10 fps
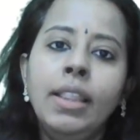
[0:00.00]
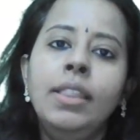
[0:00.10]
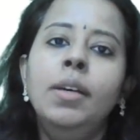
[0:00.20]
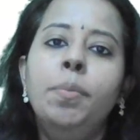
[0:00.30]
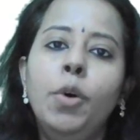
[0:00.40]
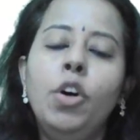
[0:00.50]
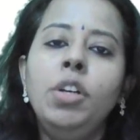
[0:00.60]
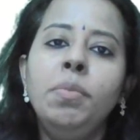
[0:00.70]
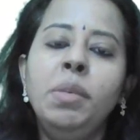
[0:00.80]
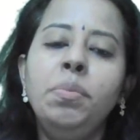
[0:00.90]
and the
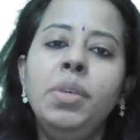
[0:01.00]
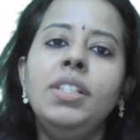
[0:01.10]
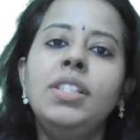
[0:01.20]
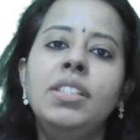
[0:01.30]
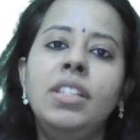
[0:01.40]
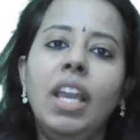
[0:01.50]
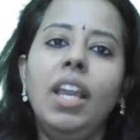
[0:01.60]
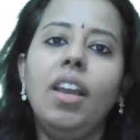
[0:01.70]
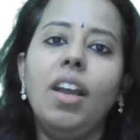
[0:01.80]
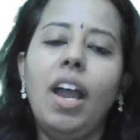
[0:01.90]
board members,
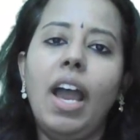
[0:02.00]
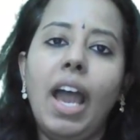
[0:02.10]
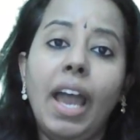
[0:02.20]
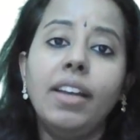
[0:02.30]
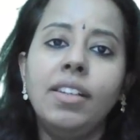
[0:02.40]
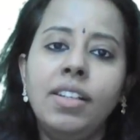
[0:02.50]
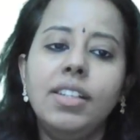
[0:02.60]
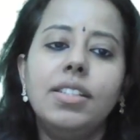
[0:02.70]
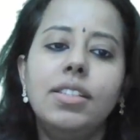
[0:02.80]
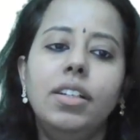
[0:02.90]
they act
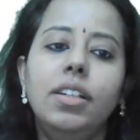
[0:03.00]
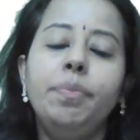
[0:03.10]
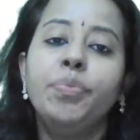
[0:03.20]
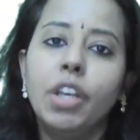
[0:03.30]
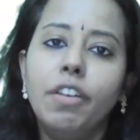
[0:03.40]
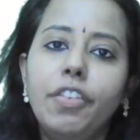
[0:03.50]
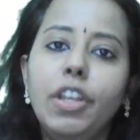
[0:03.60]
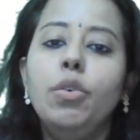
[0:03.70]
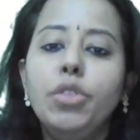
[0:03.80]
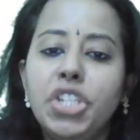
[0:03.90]
as the
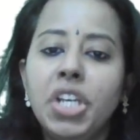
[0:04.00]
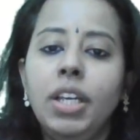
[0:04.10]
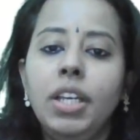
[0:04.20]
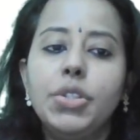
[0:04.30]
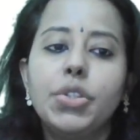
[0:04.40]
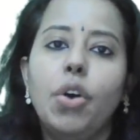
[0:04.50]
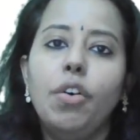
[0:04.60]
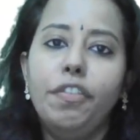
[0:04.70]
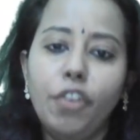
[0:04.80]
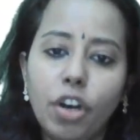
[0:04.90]
fiduciaries
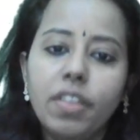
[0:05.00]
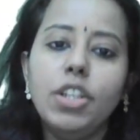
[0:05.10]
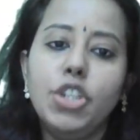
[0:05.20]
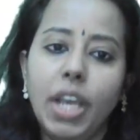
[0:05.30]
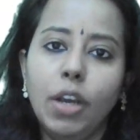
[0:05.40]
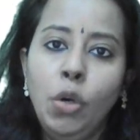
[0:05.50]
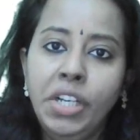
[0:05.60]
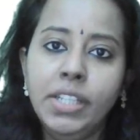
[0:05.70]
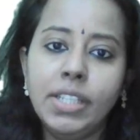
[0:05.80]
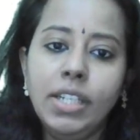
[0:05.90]
for the
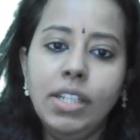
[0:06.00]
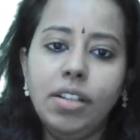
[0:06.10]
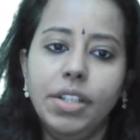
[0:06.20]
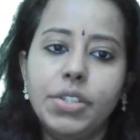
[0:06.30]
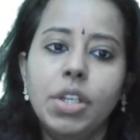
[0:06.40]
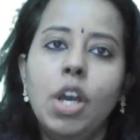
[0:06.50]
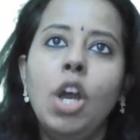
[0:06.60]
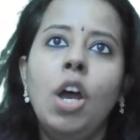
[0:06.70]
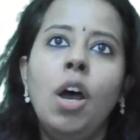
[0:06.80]
shareholders' interest